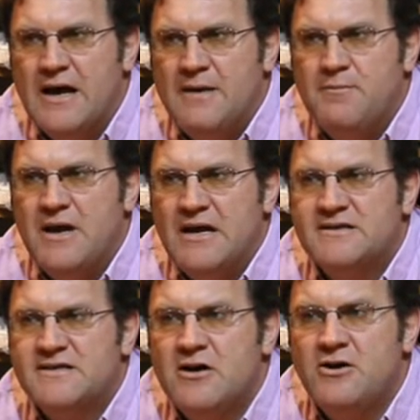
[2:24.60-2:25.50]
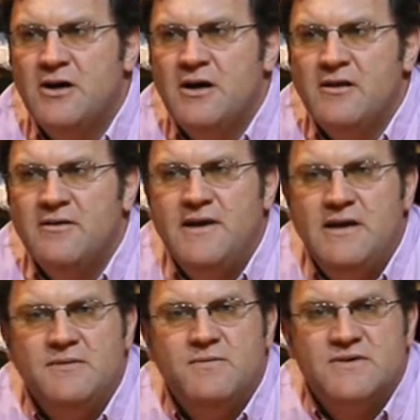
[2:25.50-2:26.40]
And so
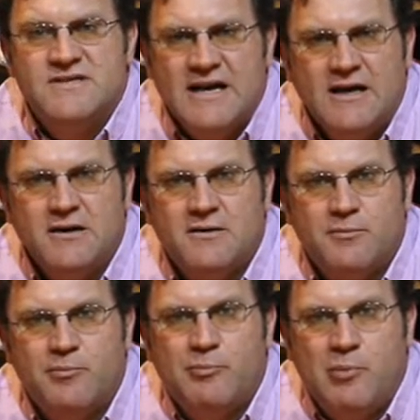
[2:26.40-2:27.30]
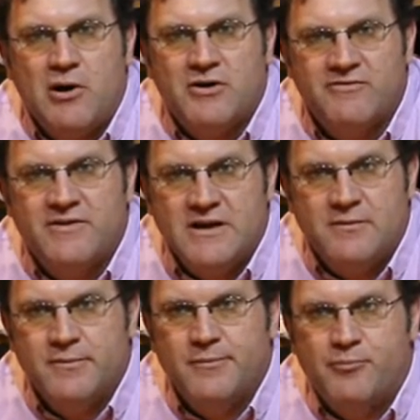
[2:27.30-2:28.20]
the second part of
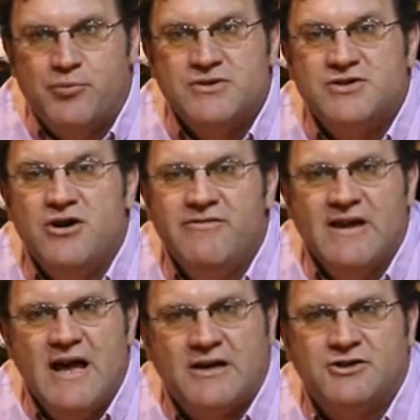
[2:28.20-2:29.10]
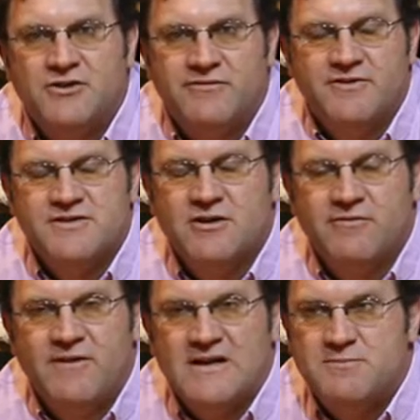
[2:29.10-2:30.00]
the preserving action of the
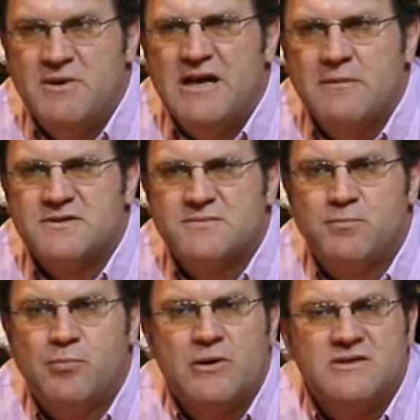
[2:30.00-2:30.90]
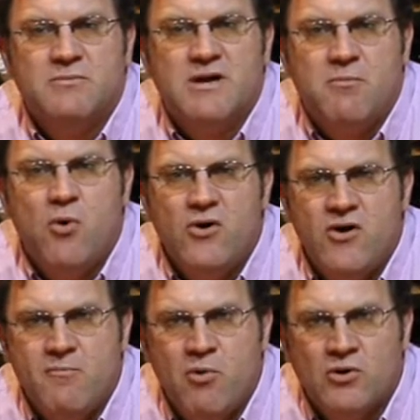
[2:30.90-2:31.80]
sulfites becomes possibly
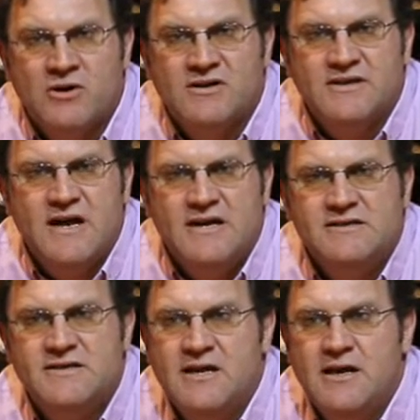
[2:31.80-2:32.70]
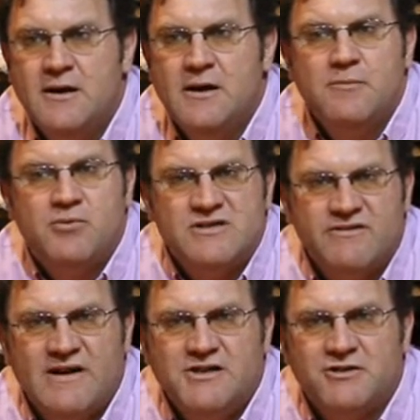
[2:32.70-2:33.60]
more important, and that is the
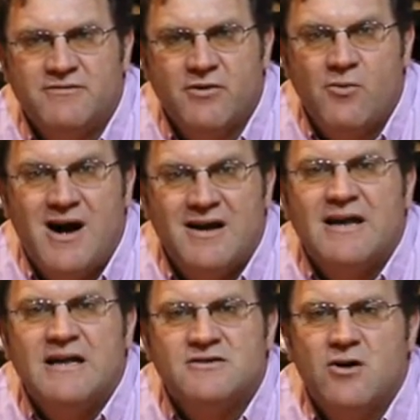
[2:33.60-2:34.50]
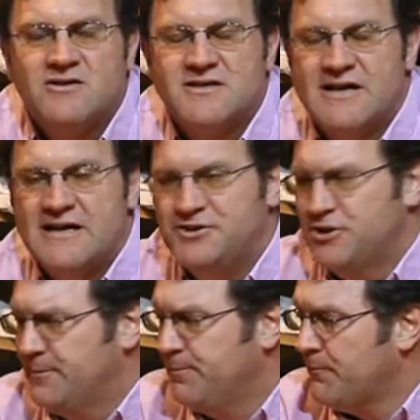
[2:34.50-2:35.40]
preservation of the wine against
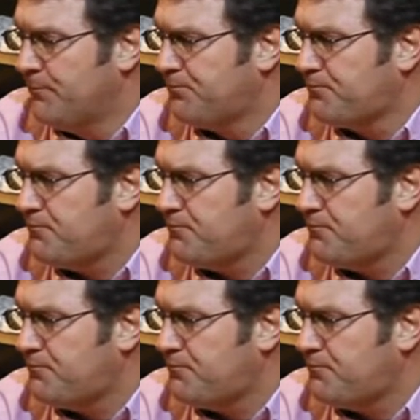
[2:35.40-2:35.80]
oxidation.